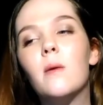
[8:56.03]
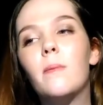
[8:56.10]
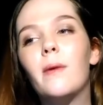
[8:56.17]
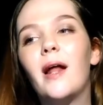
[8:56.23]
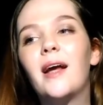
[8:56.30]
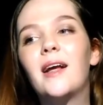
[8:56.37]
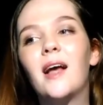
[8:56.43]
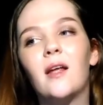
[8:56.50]

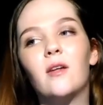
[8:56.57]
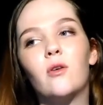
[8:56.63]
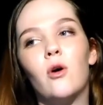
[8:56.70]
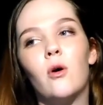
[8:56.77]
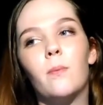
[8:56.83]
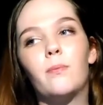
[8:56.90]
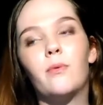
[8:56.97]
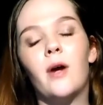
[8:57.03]
But I can't
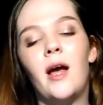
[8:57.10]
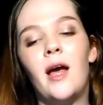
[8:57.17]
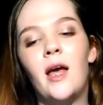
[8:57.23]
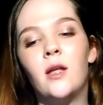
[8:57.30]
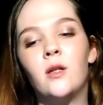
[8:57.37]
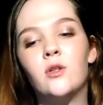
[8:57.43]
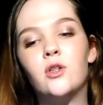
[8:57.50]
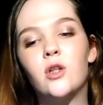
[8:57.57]

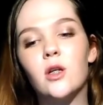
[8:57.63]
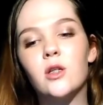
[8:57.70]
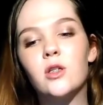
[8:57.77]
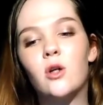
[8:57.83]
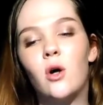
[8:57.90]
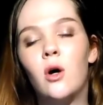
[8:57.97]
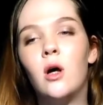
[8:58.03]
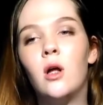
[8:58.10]
comprehend
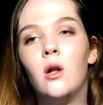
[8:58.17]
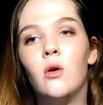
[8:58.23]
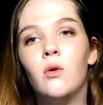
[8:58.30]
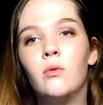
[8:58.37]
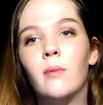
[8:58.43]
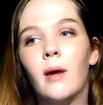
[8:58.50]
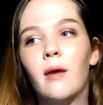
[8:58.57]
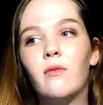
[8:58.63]
just how
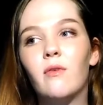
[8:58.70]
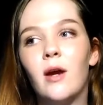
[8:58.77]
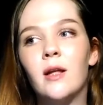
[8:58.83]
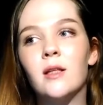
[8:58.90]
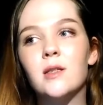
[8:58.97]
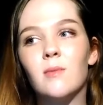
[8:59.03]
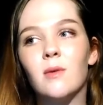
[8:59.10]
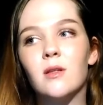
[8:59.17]
alone my
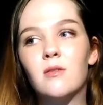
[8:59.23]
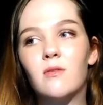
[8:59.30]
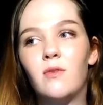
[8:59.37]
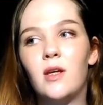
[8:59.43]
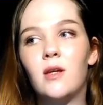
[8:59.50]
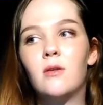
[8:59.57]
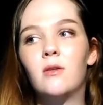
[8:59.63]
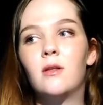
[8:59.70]
friends must
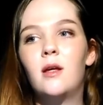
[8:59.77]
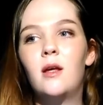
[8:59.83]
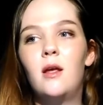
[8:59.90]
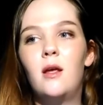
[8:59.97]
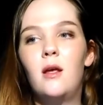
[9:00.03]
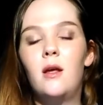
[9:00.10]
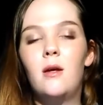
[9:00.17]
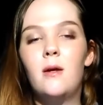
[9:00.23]
feel.
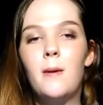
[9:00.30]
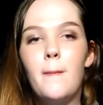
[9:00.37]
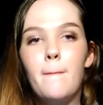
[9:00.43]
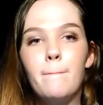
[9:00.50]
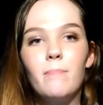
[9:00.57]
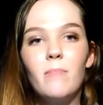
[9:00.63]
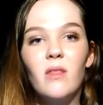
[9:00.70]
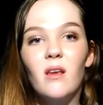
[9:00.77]

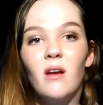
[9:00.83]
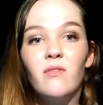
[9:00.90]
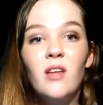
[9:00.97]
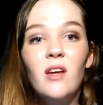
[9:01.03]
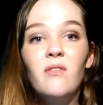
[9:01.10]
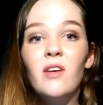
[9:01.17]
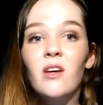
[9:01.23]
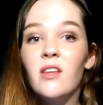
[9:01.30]
If
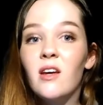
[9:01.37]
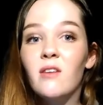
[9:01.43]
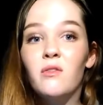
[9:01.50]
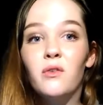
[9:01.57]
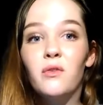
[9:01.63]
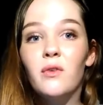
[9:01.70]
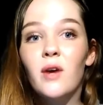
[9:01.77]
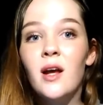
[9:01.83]
they feel they
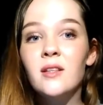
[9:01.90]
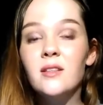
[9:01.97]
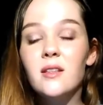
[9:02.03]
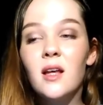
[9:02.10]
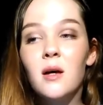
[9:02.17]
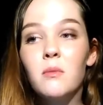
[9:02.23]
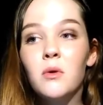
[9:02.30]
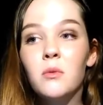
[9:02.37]
have no friends
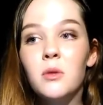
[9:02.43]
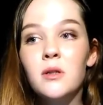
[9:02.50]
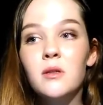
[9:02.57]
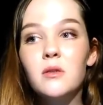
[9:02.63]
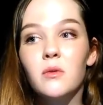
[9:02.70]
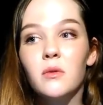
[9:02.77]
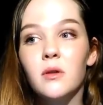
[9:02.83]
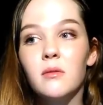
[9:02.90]
at that
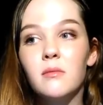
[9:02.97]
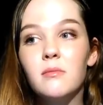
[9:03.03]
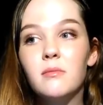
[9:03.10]
moment or